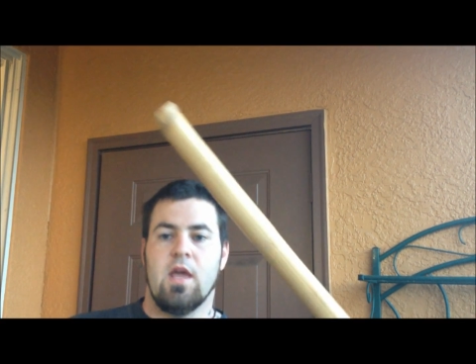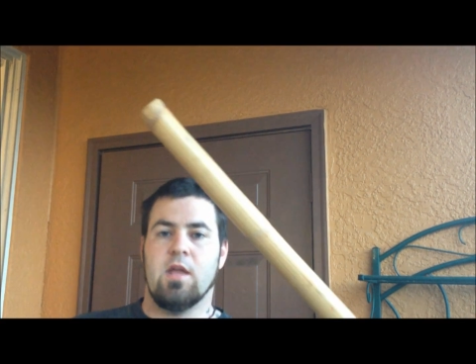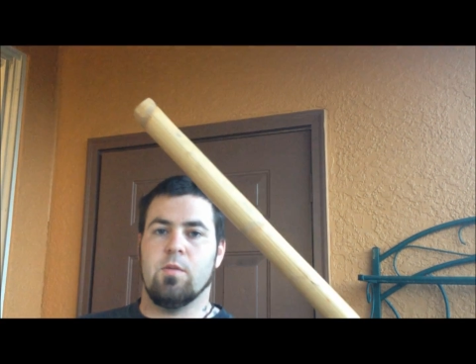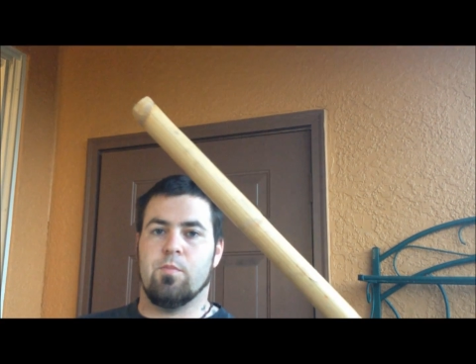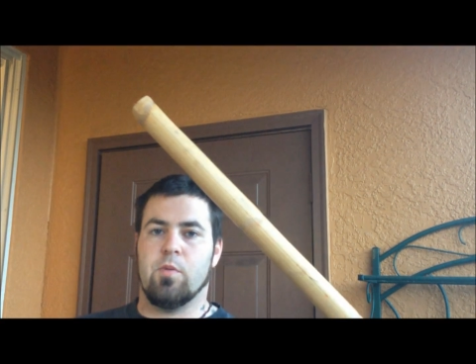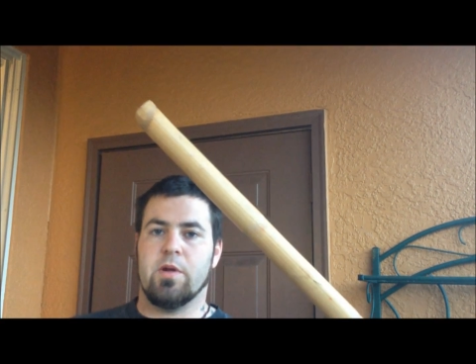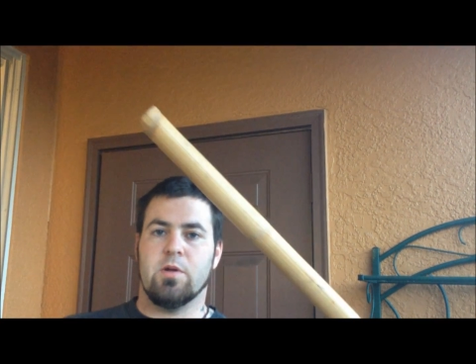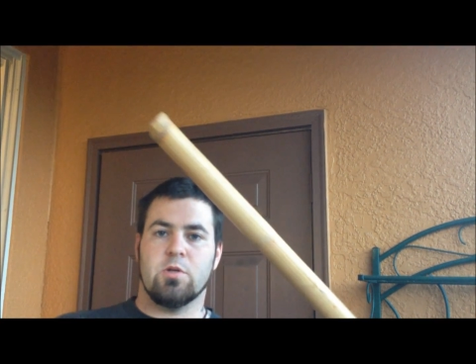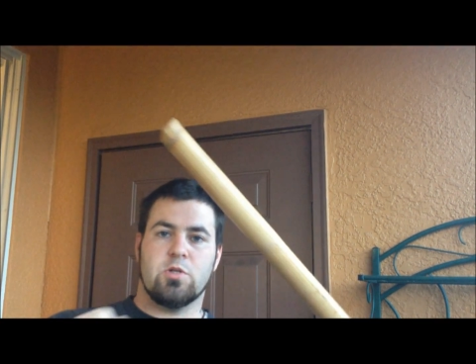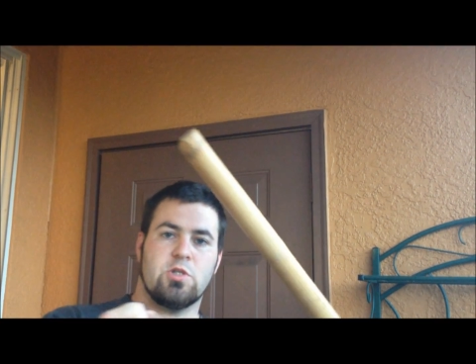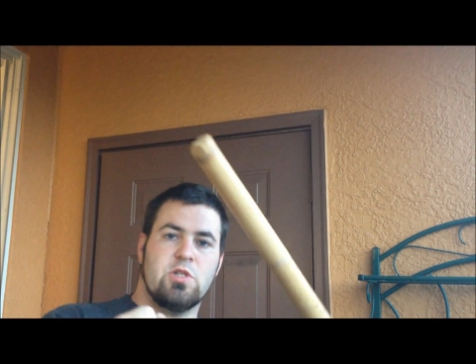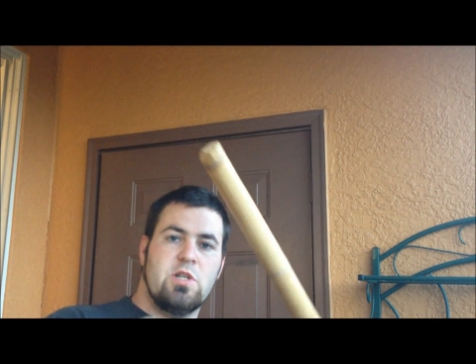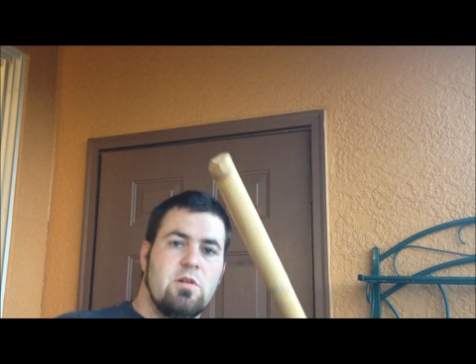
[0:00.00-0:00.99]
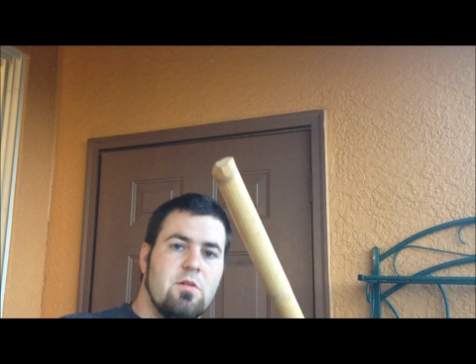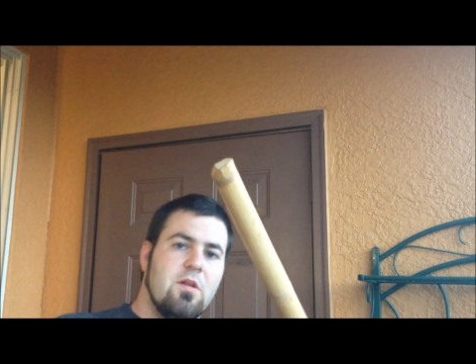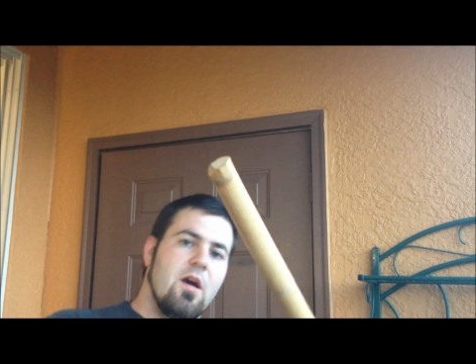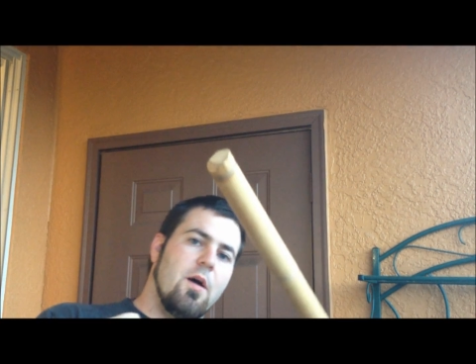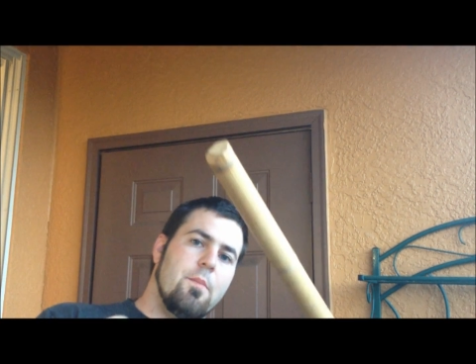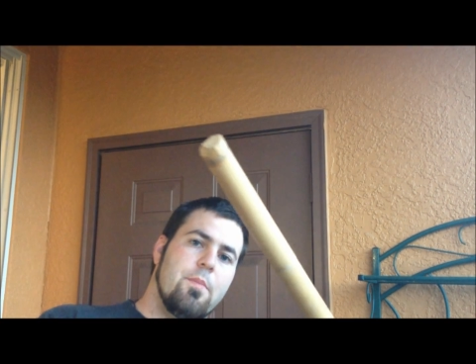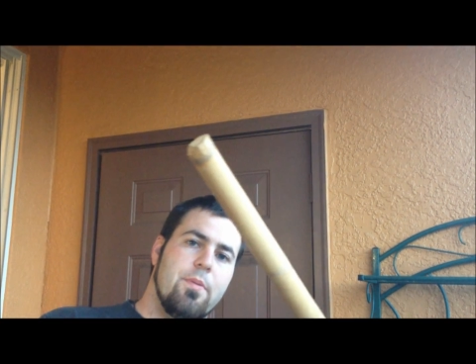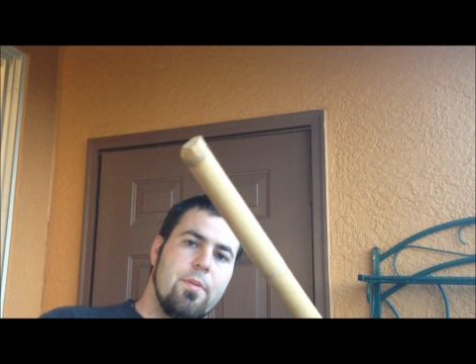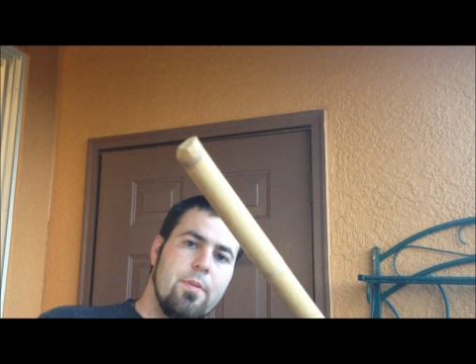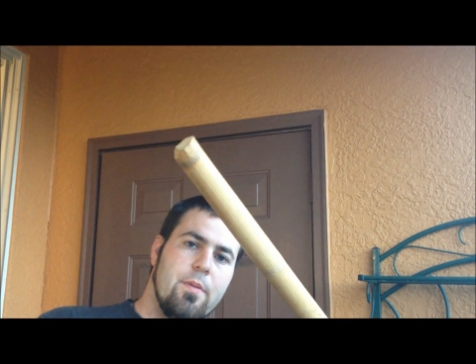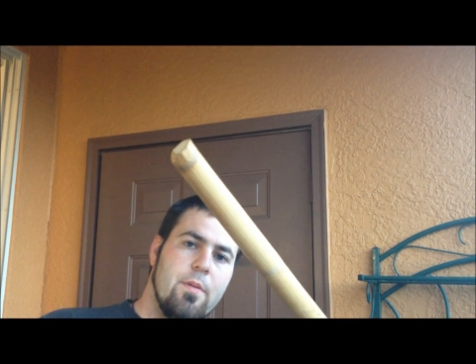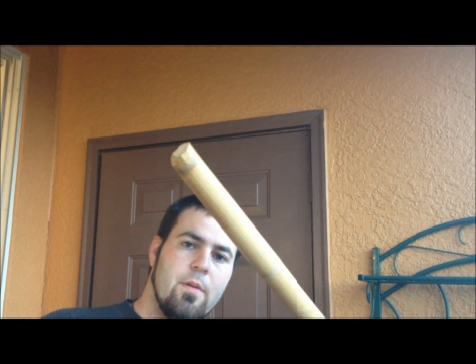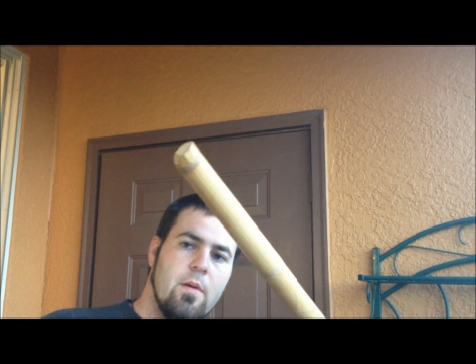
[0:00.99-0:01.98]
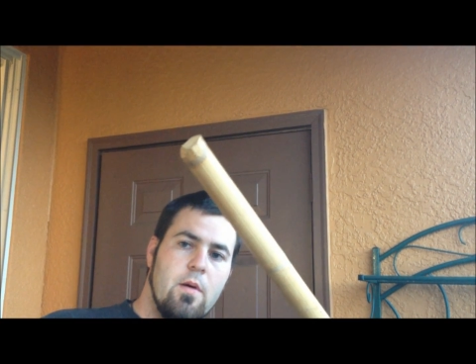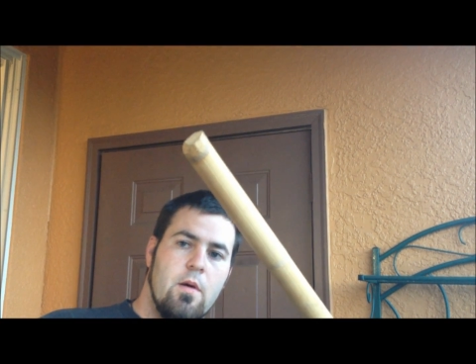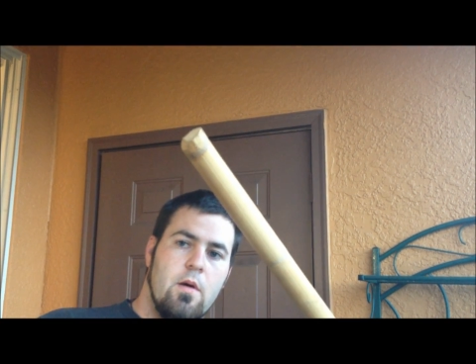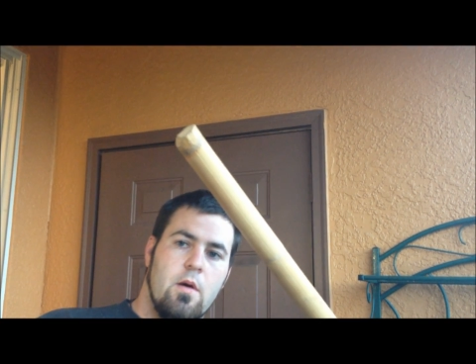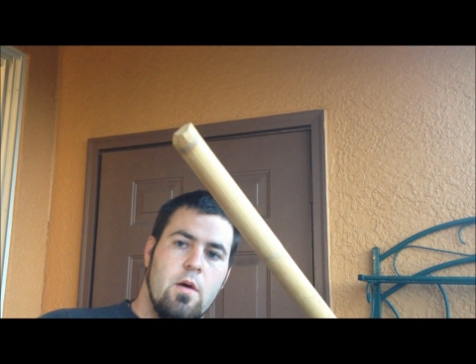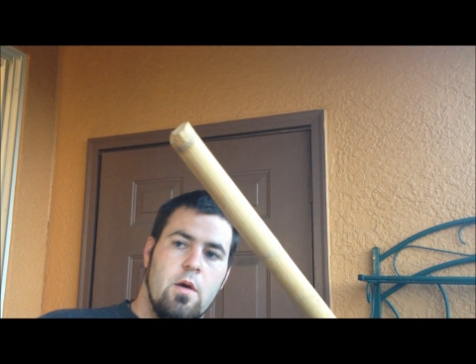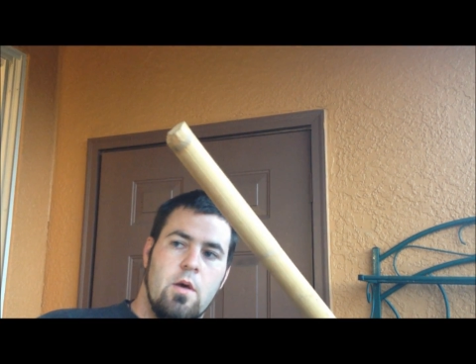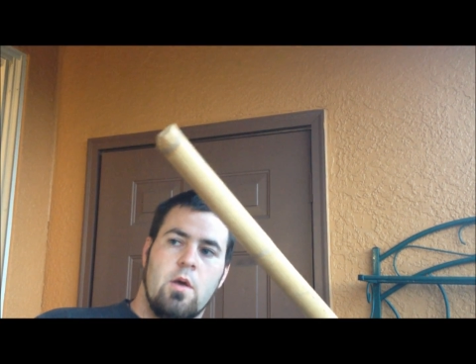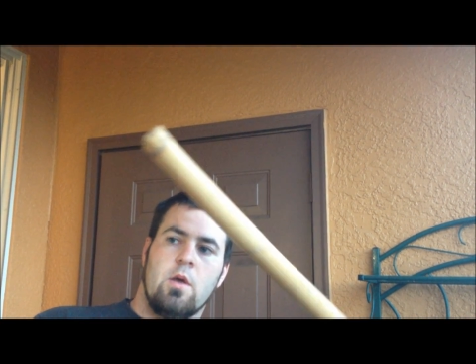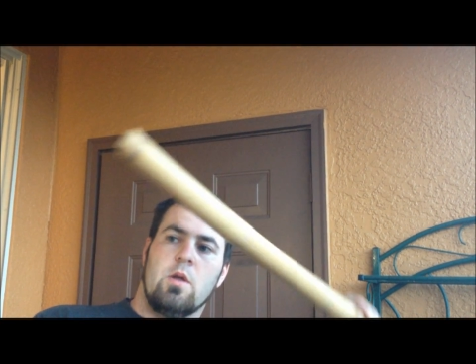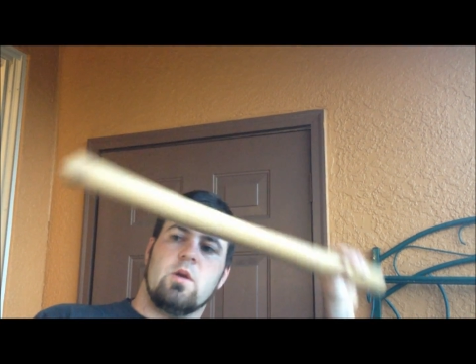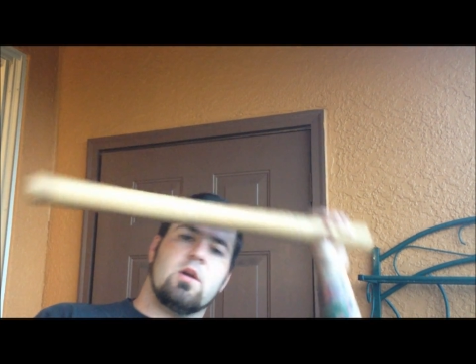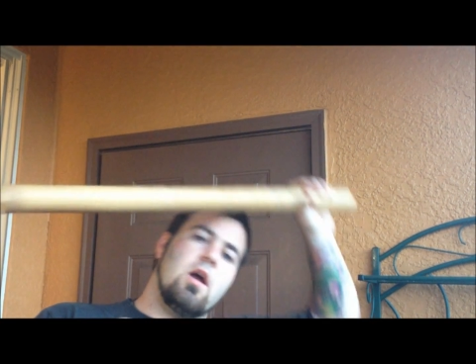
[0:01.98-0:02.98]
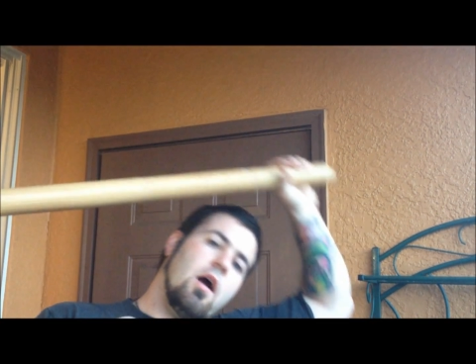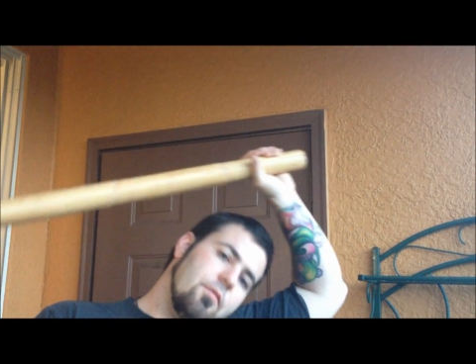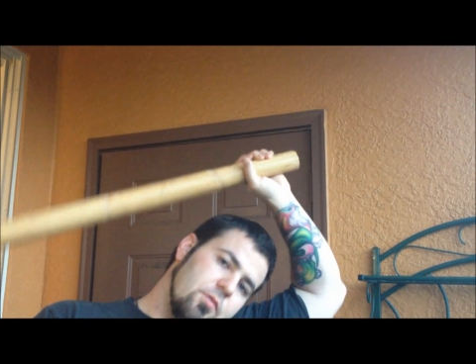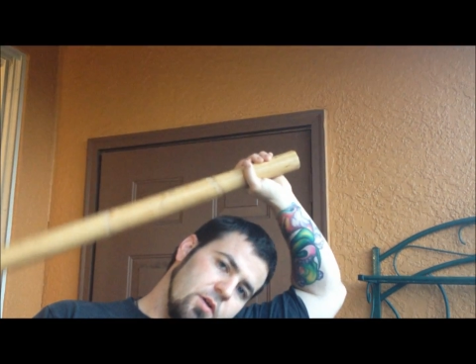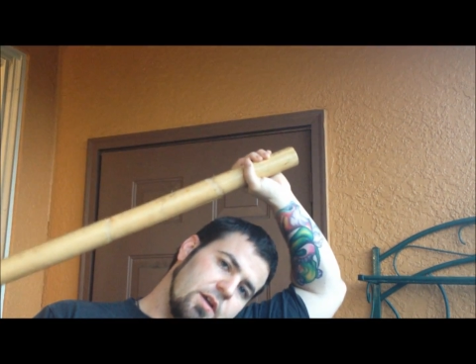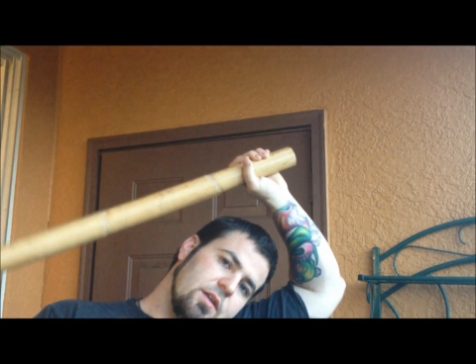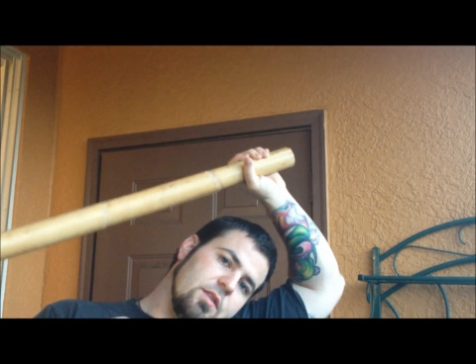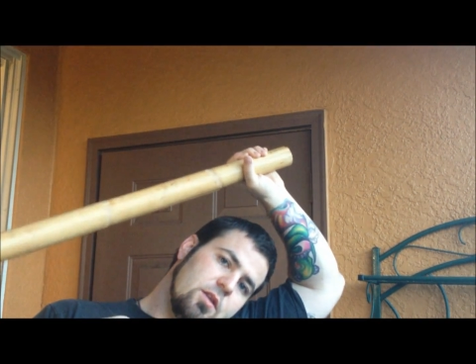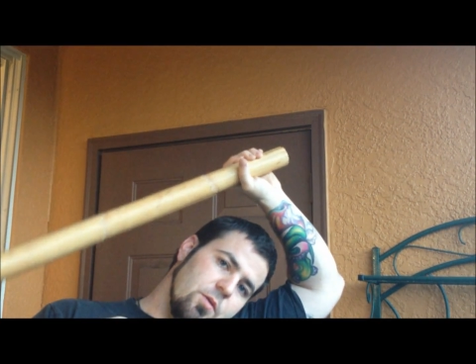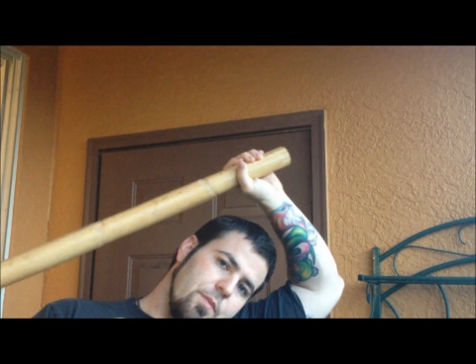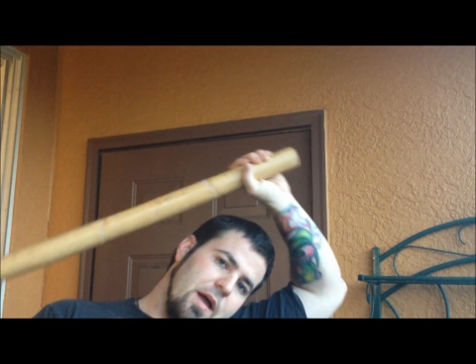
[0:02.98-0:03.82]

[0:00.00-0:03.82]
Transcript: and you bring your shield up, you're covering your